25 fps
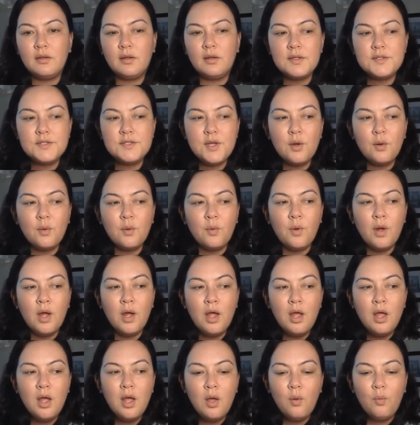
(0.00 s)
So
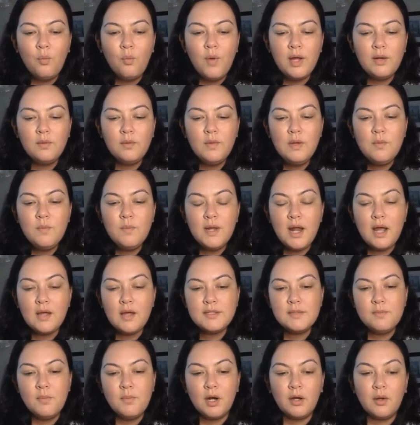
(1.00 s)
when we went out
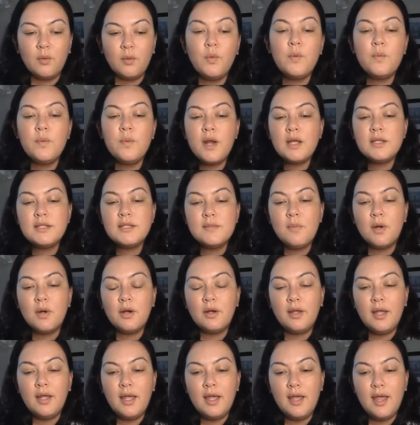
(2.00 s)
to
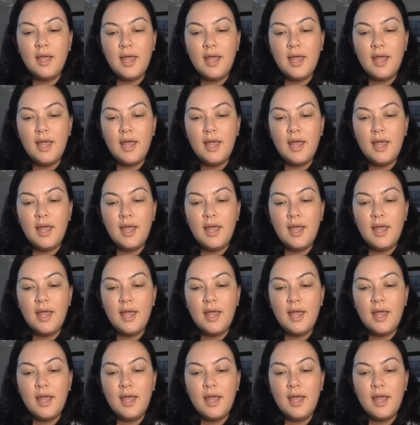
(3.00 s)
market